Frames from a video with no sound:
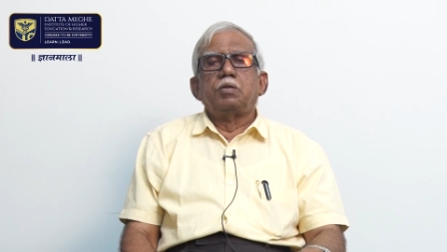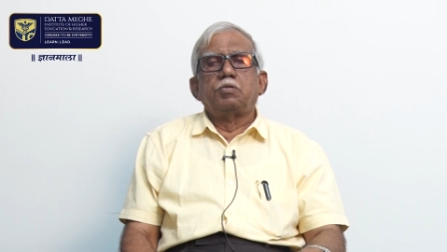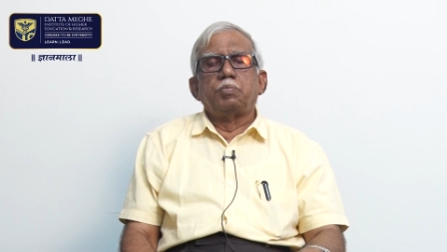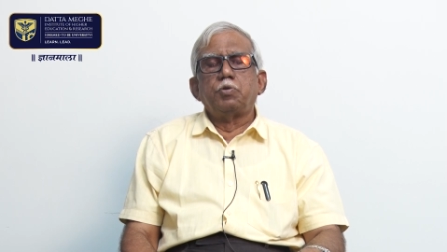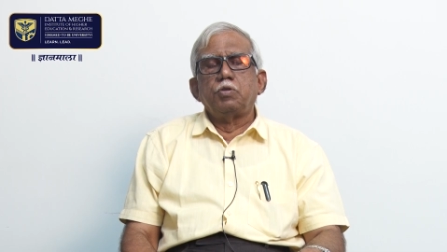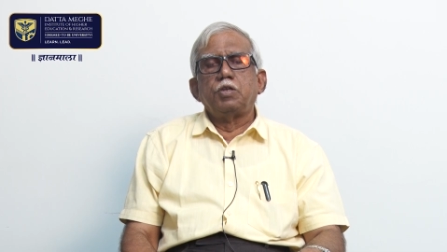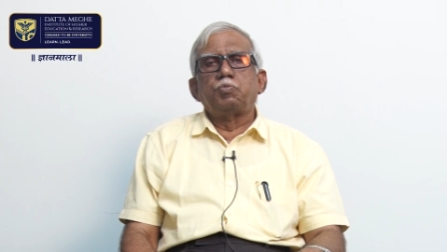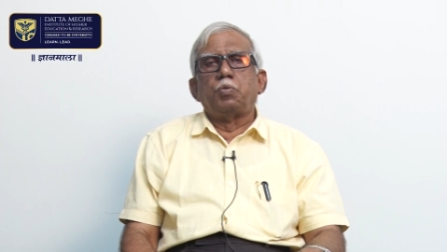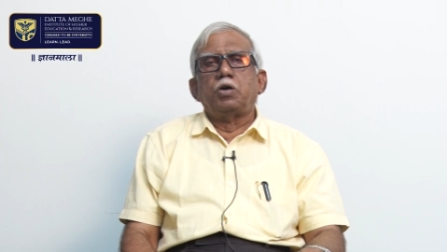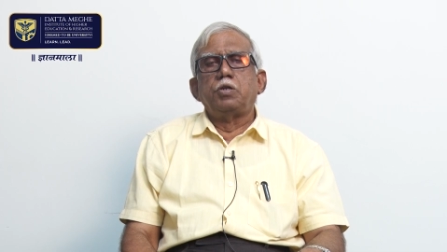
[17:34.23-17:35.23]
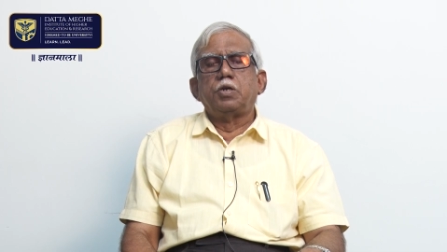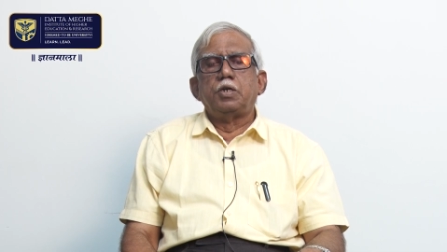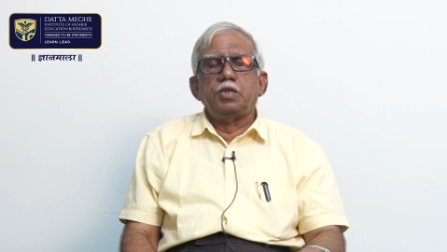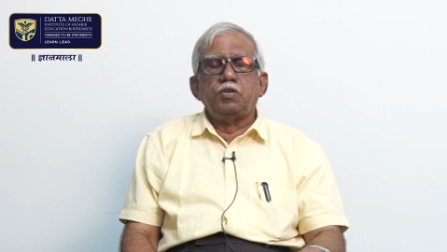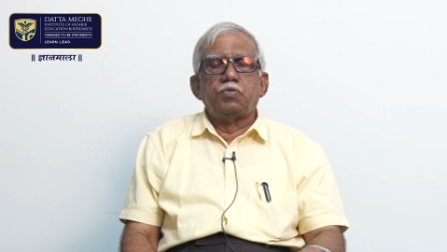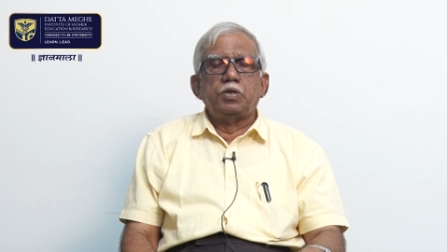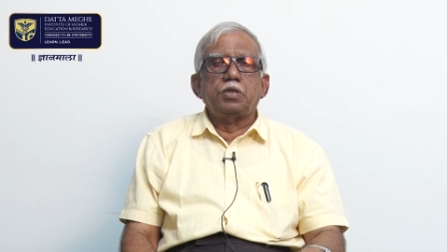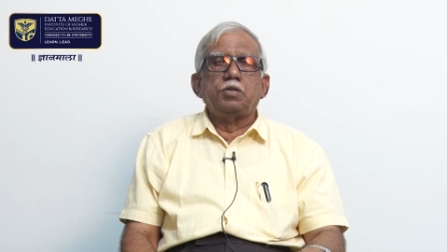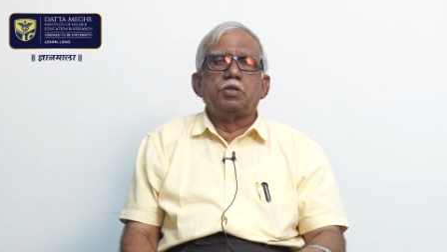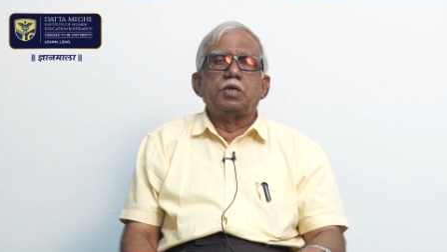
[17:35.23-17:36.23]
Suppose a small child, infant
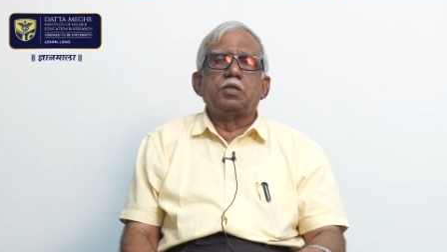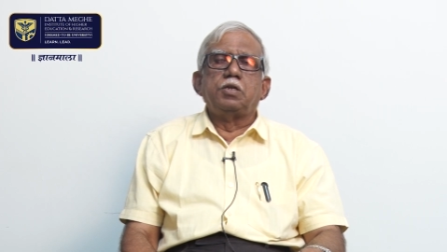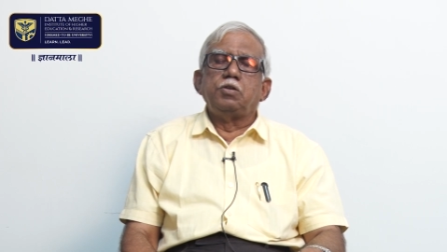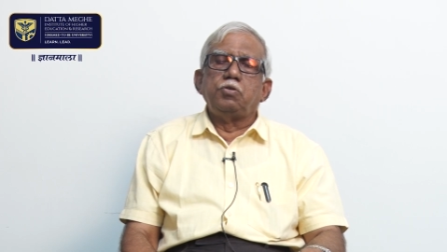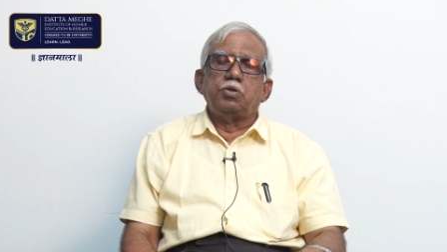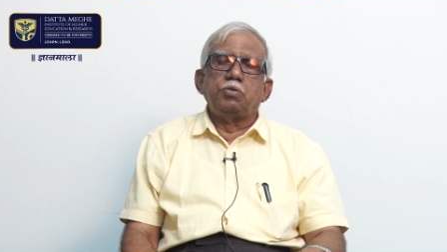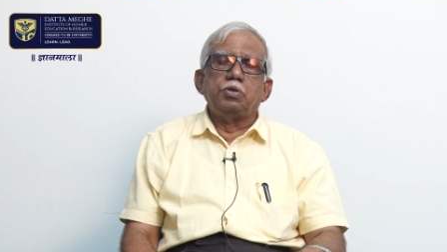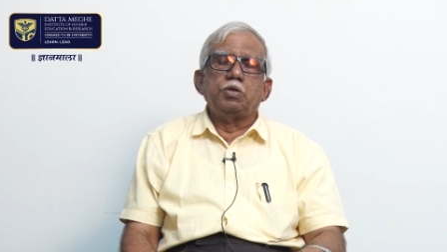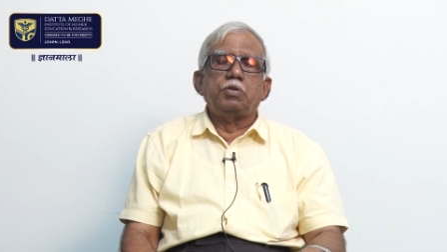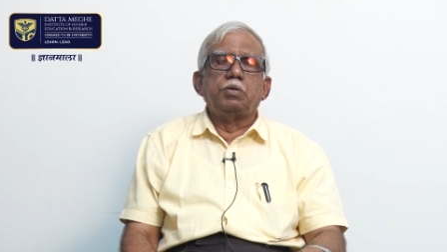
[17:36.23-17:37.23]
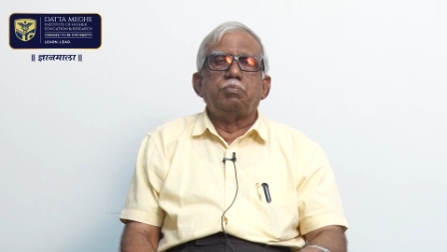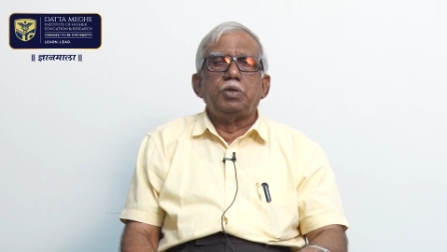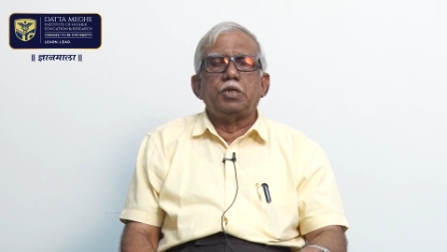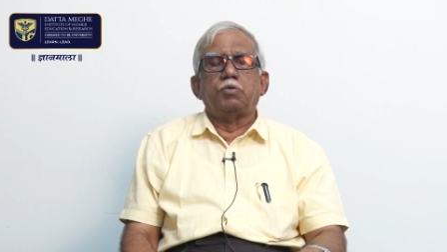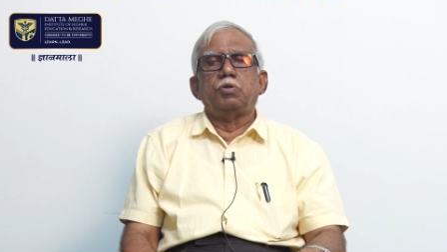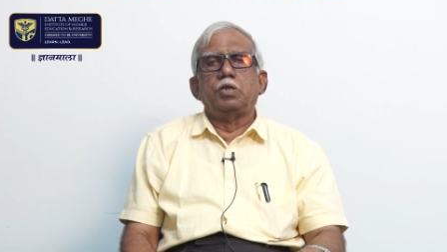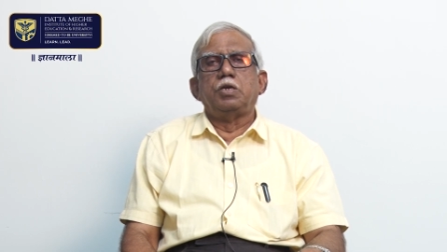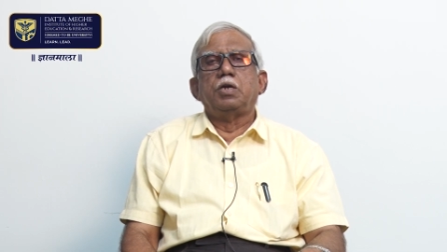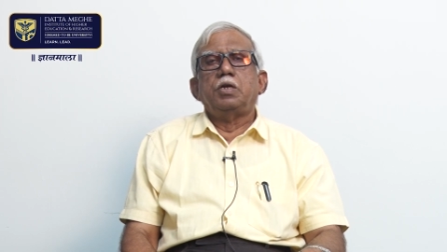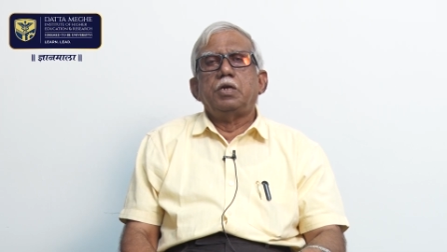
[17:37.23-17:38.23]
is there, then you have to give the milk
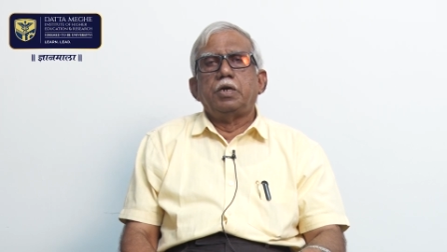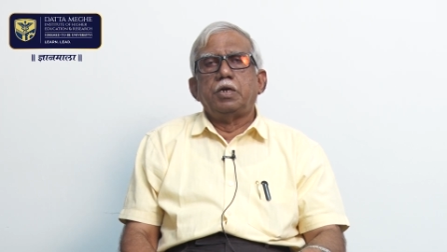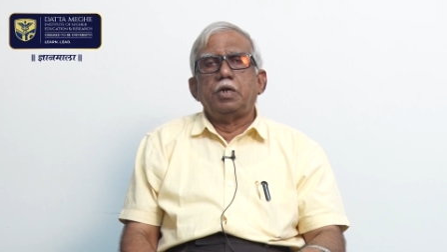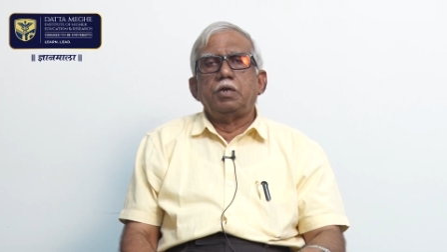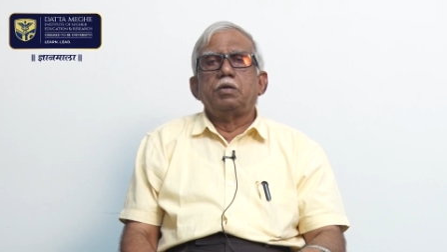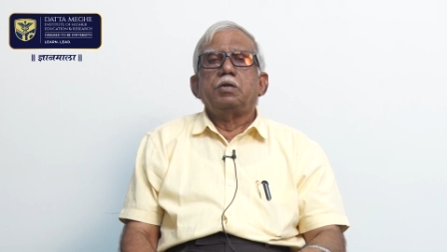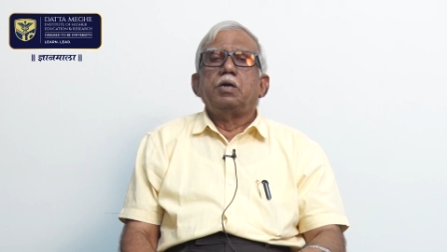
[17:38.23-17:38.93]
only, and